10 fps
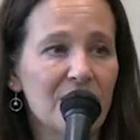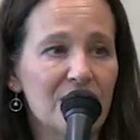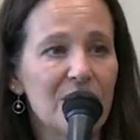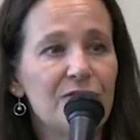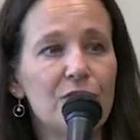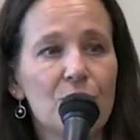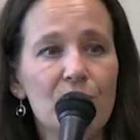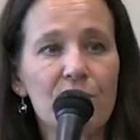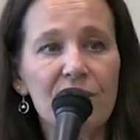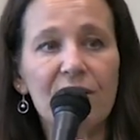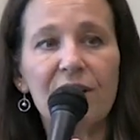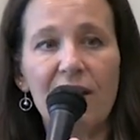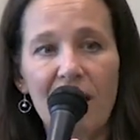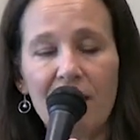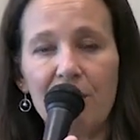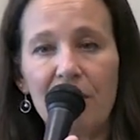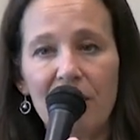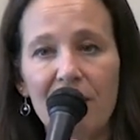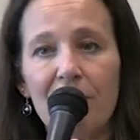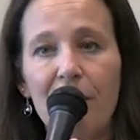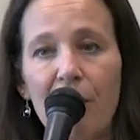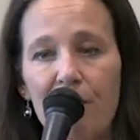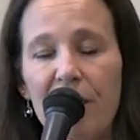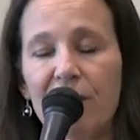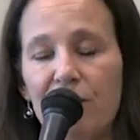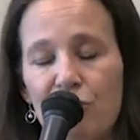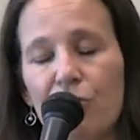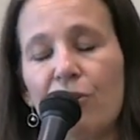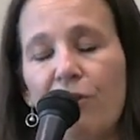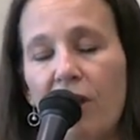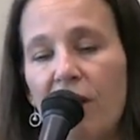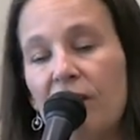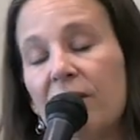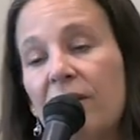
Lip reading: if you're really adamant about making sure that